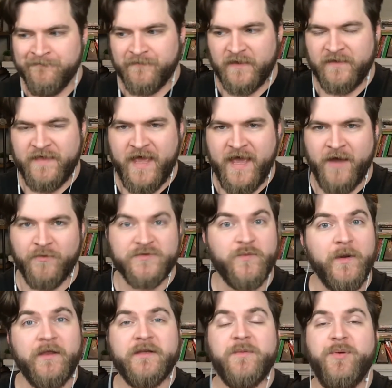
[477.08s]
that was
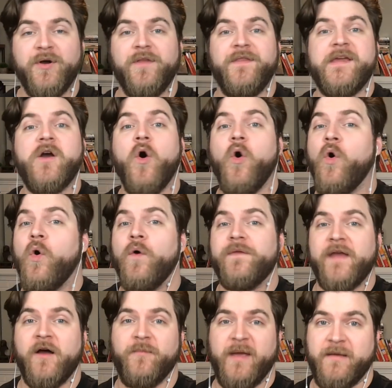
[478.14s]
willing to put the whole
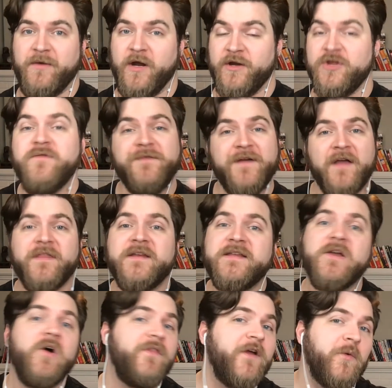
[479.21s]
down payment on. You found the
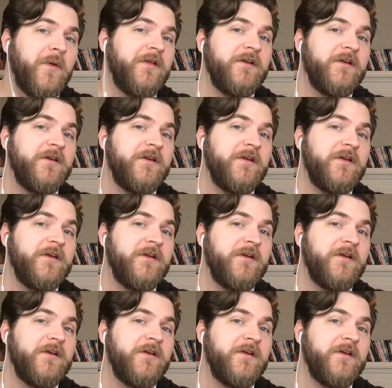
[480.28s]
deal, they're willing